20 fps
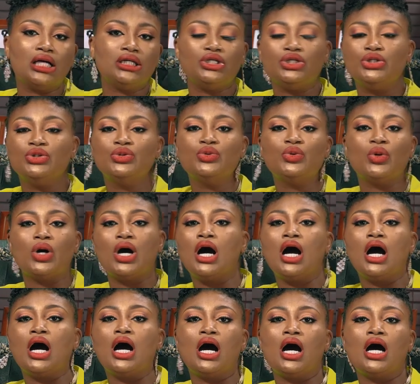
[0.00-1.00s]
You
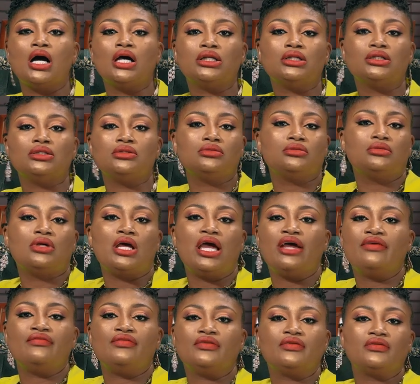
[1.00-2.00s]
are
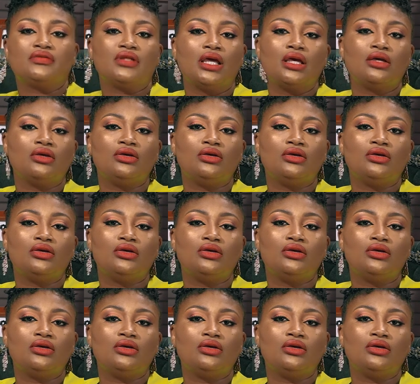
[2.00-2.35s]
everything.